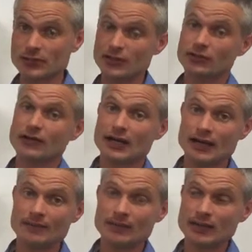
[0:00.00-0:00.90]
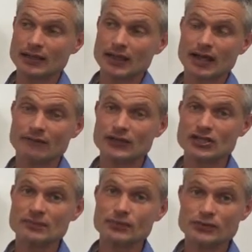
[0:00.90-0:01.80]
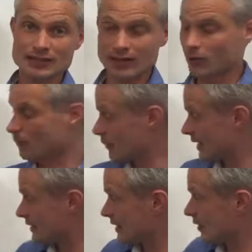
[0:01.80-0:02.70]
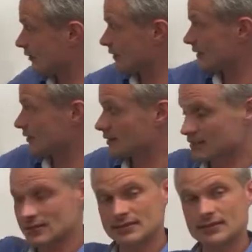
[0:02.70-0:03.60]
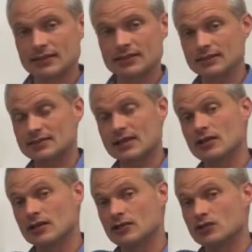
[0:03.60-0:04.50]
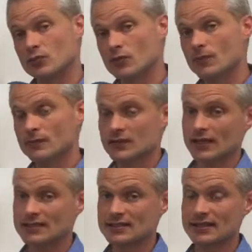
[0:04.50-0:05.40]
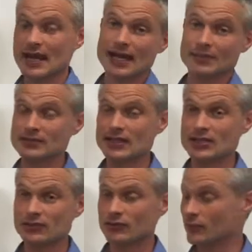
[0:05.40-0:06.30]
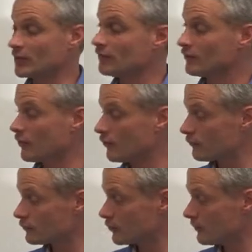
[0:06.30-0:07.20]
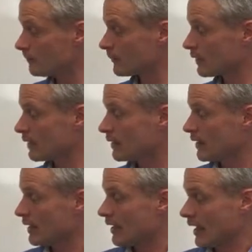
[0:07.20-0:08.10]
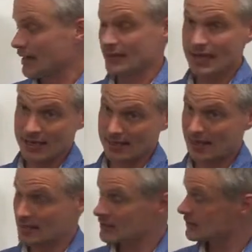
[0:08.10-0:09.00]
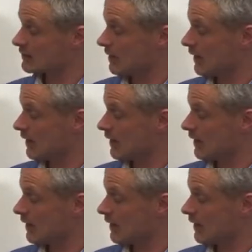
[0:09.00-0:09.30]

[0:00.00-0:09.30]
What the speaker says: we cook our vegetables to help break down the cellulose wall, so that's an adaptation that we've evolved to. And in that case,